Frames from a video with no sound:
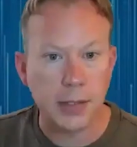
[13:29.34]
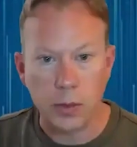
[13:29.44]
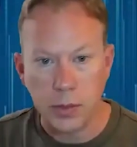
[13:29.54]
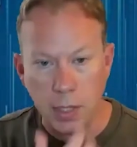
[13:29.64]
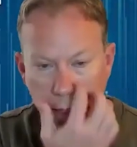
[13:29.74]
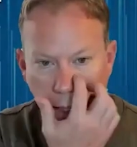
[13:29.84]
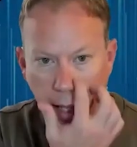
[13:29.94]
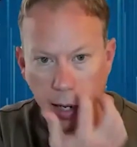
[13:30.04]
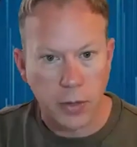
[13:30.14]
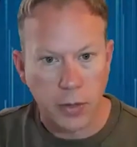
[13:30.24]
Well, it sounds like a
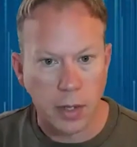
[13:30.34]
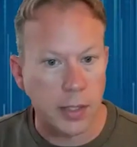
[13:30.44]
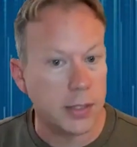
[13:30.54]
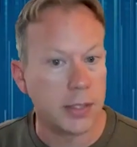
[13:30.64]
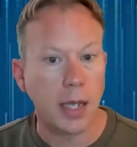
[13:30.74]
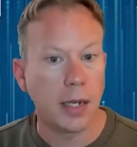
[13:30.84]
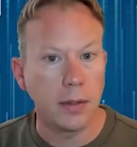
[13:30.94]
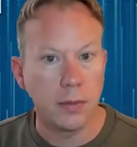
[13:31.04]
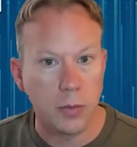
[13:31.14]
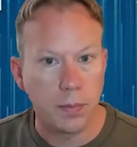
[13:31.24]
lot of
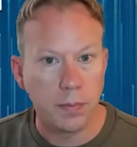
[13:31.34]
exciting.